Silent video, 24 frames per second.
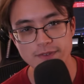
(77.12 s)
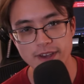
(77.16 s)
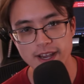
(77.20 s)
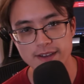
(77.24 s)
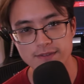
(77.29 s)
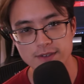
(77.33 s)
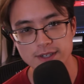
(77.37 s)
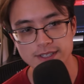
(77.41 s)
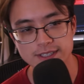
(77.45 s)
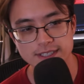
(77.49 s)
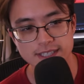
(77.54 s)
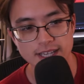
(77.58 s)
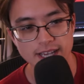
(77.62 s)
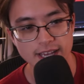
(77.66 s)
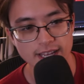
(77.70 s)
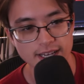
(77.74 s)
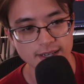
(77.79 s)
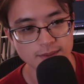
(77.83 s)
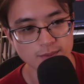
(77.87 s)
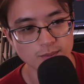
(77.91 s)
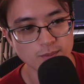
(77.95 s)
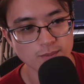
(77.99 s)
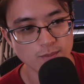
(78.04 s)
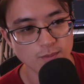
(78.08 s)
favorites
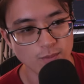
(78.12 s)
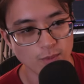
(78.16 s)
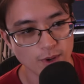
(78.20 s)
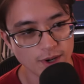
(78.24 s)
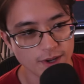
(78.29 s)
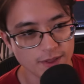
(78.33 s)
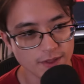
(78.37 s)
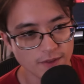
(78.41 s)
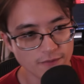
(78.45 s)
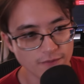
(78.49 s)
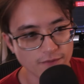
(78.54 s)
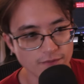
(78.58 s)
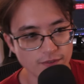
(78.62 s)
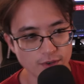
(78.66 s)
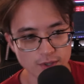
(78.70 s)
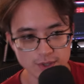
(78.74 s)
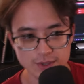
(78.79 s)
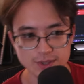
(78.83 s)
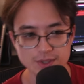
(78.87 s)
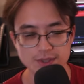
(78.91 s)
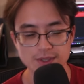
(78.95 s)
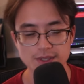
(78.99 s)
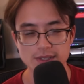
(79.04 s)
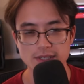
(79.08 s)
and one of the
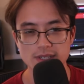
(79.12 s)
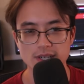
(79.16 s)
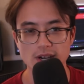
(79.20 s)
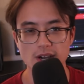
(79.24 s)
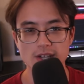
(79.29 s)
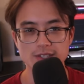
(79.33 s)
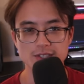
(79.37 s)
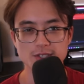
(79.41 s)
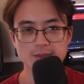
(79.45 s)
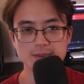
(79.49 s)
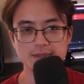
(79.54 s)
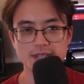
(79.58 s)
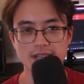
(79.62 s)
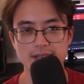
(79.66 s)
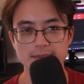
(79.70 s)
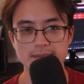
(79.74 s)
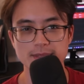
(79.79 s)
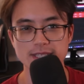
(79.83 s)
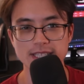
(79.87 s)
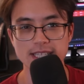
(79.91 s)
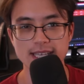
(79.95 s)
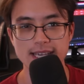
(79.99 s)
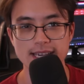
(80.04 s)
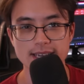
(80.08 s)
first costumes I
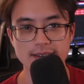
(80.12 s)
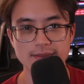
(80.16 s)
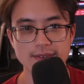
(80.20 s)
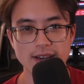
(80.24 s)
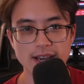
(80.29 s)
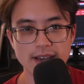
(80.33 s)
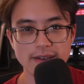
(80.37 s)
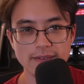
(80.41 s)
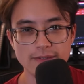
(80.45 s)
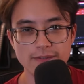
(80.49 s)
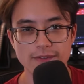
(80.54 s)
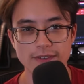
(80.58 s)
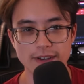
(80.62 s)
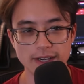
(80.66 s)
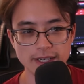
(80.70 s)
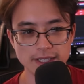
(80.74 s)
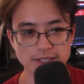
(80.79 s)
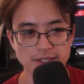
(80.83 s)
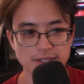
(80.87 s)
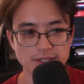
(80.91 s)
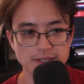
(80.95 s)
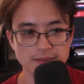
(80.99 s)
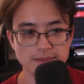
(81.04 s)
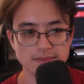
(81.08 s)
believe I
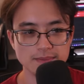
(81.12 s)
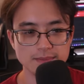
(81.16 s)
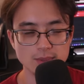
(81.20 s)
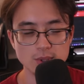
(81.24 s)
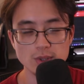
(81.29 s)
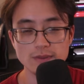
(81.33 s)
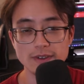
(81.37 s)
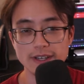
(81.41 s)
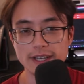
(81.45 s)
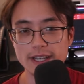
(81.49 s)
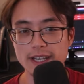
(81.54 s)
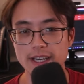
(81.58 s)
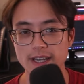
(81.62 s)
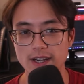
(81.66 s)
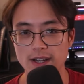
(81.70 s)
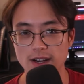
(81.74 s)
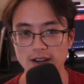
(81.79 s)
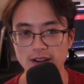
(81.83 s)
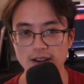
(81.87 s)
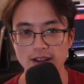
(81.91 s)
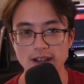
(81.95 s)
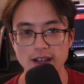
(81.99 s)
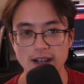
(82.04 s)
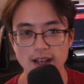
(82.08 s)
finished moving
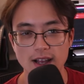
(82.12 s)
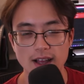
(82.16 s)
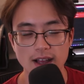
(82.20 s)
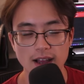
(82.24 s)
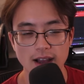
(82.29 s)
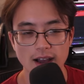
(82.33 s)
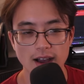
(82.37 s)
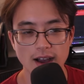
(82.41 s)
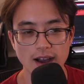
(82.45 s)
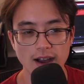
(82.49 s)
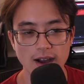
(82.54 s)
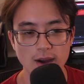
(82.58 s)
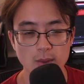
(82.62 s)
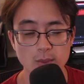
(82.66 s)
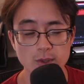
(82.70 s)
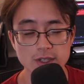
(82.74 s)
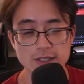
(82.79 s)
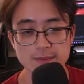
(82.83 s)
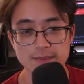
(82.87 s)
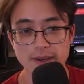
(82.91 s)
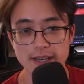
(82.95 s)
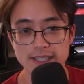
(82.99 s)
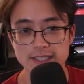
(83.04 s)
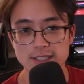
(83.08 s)
here
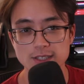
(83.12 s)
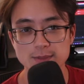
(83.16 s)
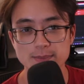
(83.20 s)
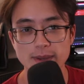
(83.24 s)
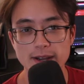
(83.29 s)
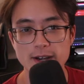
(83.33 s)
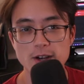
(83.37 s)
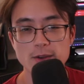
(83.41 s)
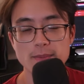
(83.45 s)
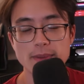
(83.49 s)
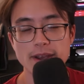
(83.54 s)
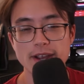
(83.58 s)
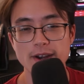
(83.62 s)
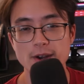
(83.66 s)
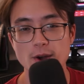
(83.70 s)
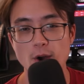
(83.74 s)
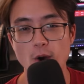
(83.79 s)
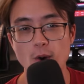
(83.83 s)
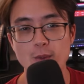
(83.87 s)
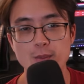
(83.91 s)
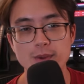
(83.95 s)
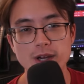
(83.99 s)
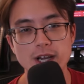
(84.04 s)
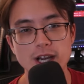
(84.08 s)
was my Spider-Man
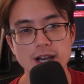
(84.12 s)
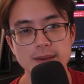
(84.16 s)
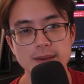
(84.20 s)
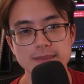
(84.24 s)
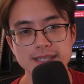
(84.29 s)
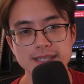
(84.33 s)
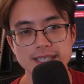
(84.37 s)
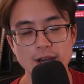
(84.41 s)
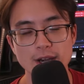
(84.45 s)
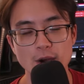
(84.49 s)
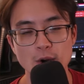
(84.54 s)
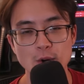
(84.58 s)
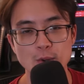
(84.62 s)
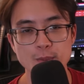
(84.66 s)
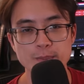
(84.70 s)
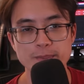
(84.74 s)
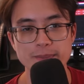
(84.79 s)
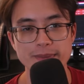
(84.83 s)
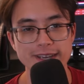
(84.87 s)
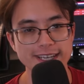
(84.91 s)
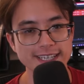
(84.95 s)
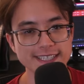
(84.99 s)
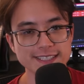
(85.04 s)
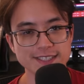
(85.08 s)
Homecoming
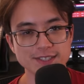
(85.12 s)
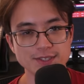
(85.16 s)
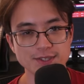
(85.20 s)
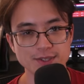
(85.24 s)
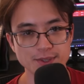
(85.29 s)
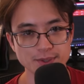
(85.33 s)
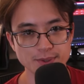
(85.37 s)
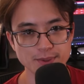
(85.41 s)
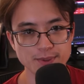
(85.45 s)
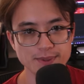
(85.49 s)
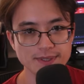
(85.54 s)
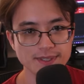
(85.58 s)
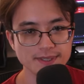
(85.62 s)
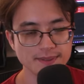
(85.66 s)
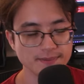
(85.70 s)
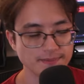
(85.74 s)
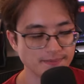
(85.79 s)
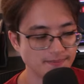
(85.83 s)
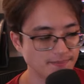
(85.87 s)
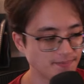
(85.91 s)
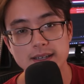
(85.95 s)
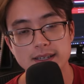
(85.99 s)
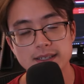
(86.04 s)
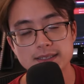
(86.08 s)
homemade suit.
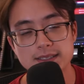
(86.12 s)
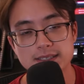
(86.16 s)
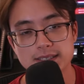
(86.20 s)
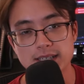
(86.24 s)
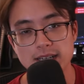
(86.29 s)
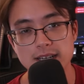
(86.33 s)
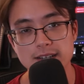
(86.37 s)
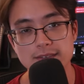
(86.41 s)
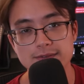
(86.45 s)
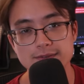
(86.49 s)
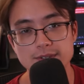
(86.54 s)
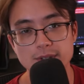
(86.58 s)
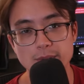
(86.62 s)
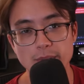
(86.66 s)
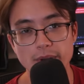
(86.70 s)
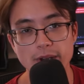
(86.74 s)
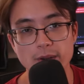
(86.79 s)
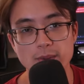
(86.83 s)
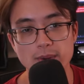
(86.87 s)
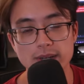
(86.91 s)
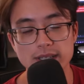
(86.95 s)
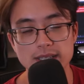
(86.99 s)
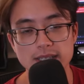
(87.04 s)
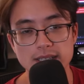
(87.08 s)
Instead of
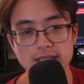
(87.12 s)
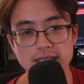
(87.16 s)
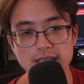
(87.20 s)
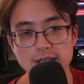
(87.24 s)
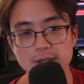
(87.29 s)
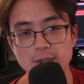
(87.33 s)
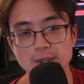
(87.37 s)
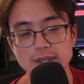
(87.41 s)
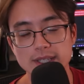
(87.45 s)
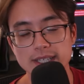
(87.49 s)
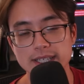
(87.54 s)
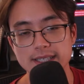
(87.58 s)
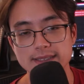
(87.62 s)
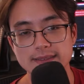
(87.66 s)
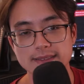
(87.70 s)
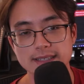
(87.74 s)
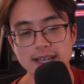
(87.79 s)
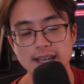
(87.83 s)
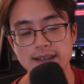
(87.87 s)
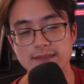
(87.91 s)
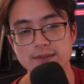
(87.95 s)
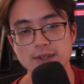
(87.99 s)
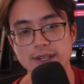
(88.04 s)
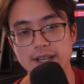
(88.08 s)
doing what literally
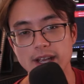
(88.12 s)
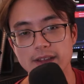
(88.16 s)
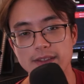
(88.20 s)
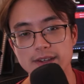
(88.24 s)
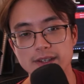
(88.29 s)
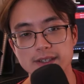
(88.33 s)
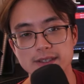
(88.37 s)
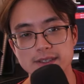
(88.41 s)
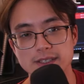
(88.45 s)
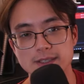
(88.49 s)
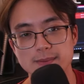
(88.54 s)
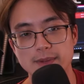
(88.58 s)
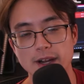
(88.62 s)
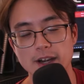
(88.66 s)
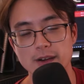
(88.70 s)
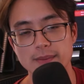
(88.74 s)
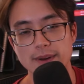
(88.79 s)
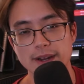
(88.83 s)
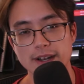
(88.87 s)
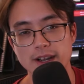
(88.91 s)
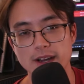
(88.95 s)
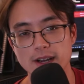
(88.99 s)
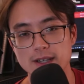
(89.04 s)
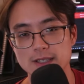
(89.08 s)
every other
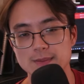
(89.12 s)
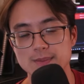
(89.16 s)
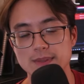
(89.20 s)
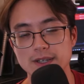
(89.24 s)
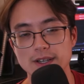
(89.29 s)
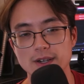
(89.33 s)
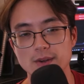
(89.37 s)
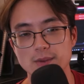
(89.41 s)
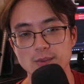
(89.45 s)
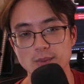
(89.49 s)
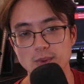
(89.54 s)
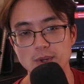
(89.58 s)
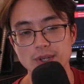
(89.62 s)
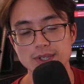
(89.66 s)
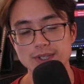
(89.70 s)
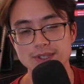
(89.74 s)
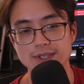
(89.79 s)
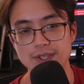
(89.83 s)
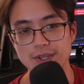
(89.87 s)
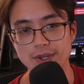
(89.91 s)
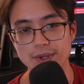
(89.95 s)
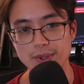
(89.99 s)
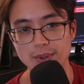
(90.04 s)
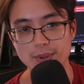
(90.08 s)
Spider-Man cosplayer would
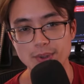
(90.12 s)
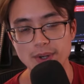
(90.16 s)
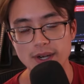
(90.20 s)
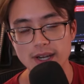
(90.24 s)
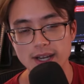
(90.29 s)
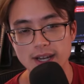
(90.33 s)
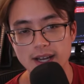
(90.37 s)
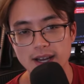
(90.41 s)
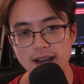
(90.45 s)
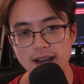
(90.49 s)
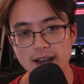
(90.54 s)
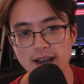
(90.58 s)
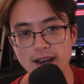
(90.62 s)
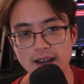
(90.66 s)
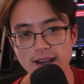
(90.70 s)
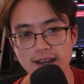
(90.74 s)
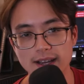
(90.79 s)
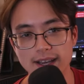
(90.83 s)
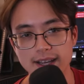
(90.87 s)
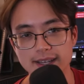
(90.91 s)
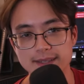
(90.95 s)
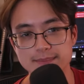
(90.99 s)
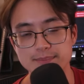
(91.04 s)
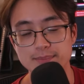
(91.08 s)
do,
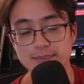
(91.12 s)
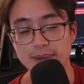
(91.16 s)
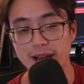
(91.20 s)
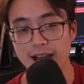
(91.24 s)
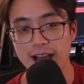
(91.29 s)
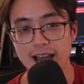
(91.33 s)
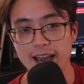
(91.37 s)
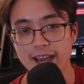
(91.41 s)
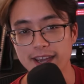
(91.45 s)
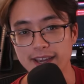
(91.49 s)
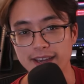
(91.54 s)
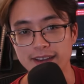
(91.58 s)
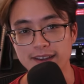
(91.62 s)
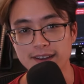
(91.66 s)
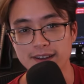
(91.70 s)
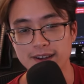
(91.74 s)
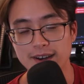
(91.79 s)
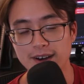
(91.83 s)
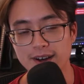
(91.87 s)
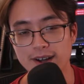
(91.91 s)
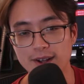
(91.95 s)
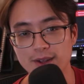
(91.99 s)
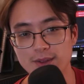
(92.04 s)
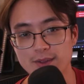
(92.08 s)
and buy
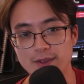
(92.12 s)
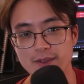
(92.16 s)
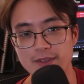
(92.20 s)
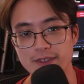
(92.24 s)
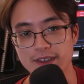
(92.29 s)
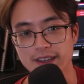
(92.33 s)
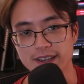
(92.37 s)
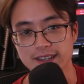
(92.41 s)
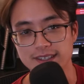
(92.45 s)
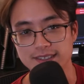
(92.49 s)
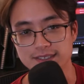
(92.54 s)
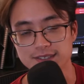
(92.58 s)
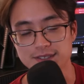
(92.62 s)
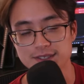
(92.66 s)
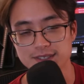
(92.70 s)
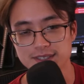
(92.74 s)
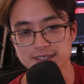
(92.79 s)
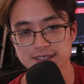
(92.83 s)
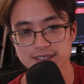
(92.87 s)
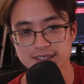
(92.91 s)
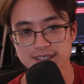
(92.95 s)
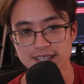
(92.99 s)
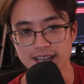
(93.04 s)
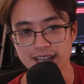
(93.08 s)
all the things
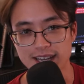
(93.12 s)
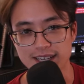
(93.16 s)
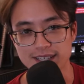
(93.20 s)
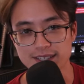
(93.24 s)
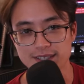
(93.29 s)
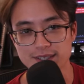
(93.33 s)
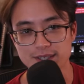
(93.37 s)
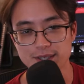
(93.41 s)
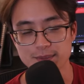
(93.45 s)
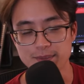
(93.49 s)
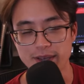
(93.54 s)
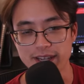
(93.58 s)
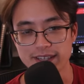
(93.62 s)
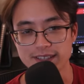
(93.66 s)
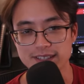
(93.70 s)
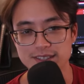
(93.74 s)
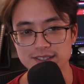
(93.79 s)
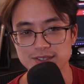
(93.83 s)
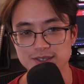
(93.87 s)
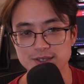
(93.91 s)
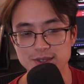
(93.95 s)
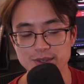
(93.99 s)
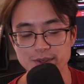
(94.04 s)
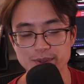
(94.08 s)
that could make
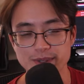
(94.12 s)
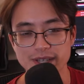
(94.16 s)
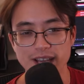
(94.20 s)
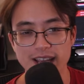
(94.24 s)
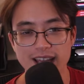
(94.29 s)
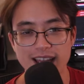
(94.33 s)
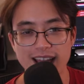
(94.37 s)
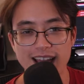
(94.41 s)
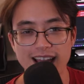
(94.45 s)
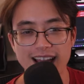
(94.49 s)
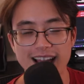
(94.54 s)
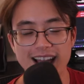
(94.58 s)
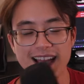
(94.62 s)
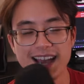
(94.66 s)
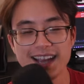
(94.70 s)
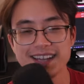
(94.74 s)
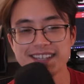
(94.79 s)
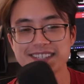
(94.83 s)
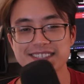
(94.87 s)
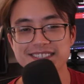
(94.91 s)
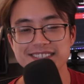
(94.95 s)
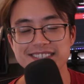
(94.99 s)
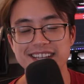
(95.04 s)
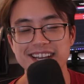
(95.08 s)
this suit, I
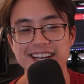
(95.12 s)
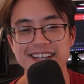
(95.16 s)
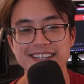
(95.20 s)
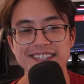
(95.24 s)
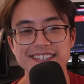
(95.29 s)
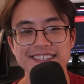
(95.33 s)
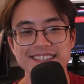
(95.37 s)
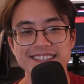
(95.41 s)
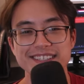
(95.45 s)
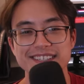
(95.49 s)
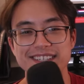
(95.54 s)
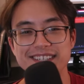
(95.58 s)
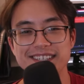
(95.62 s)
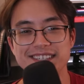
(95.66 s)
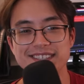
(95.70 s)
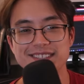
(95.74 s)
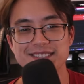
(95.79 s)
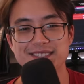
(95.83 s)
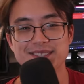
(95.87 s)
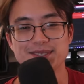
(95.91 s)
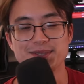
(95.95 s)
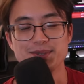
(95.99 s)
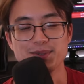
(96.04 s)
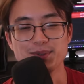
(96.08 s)
decided
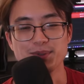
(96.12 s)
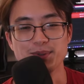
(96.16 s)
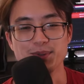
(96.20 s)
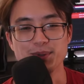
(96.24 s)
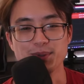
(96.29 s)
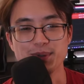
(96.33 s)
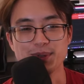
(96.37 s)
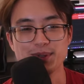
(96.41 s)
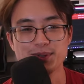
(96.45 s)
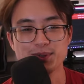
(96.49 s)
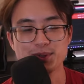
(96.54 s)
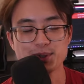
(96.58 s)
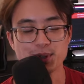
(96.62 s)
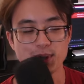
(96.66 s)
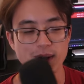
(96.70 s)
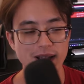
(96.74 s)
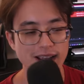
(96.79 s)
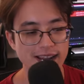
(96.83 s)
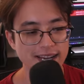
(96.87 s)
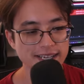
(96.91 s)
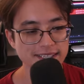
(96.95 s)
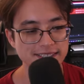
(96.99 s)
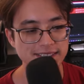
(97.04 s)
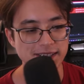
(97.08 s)
to
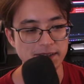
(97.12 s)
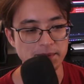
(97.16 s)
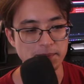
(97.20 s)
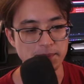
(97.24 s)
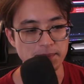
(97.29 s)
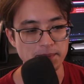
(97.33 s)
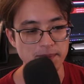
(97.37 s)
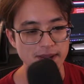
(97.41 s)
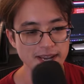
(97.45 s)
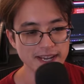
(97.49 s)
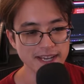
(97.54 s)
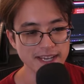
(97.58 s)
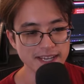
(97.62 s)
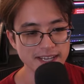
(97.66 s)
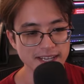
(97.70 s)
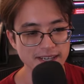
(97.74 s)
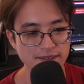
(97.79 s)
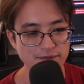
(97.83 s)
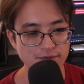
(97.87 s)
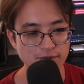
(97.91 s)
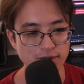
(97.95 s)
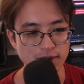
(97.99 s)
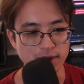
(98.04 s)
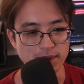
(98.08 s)
try to make
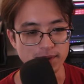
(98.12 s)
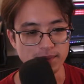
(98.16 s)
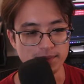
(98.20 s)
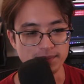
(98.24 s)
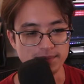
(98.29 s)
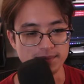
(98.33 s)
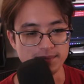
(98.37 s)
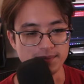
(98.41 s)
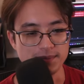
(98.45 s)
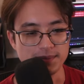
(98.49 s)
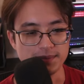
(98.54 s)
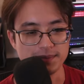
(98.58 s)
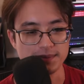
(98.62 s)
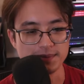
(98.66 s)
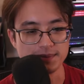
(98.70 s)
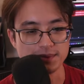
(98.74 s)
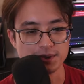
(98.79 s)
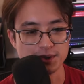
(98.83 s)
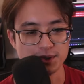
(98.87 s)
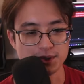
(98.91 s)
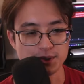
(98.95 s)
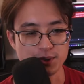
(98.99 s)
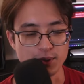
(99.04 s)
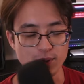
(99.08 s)
it from
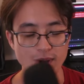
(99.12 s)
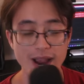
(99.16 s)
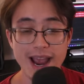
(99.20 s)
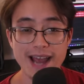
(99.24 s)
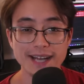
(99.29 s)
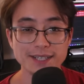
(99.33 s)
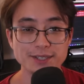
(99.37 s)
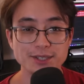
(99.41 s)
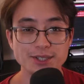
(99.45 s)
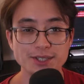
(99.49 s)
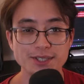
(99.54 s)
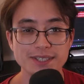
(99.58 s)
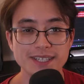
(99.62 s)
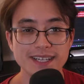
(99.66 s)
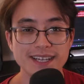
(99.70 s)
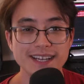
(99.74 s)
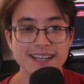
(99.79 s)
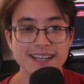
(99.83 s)
scratch.